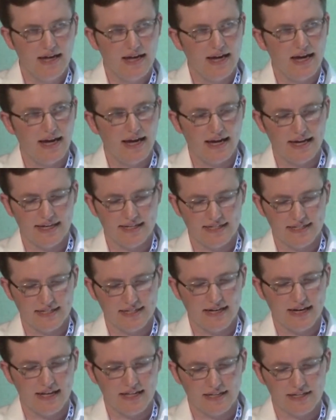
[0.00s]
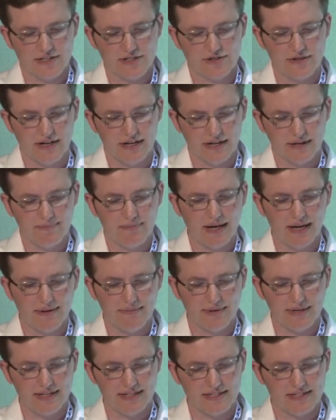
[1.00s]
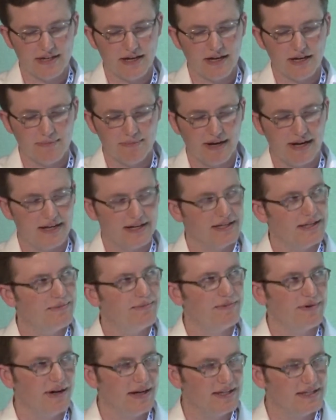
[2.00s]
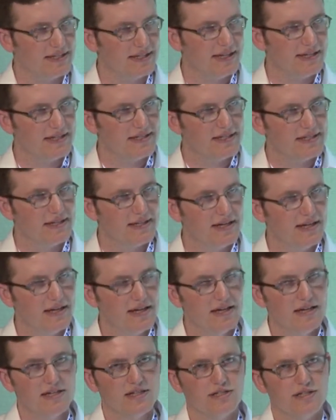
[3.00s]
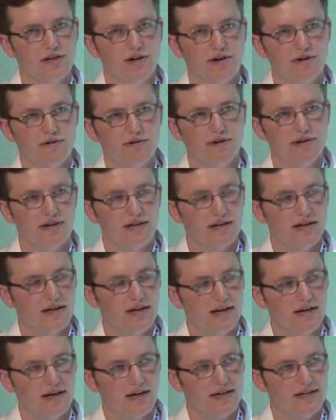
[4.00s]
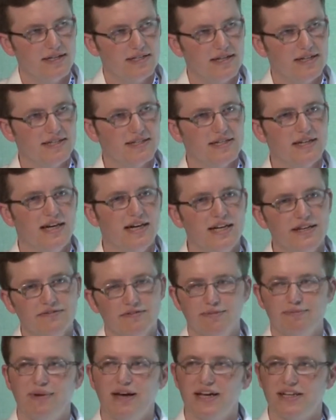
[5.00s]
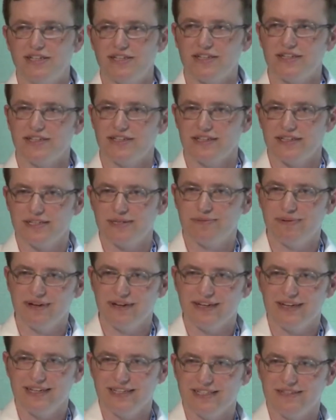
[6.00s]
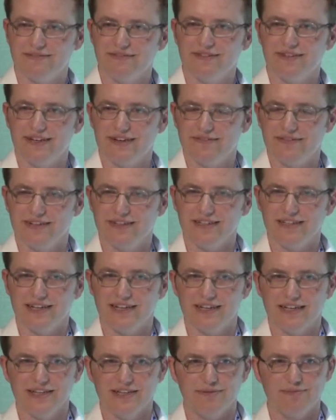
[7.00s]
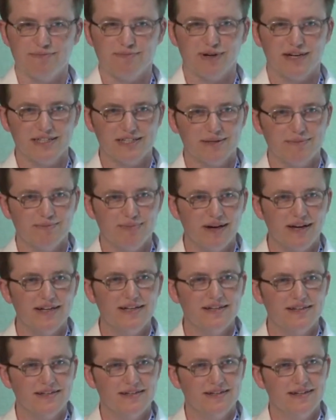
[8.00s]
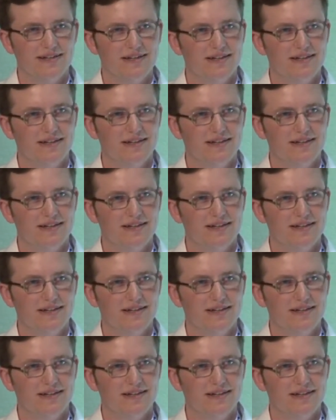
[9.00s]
and an electronic payment is automatically processed. So it's kind of a magical experience if you haven't done it. You press a button,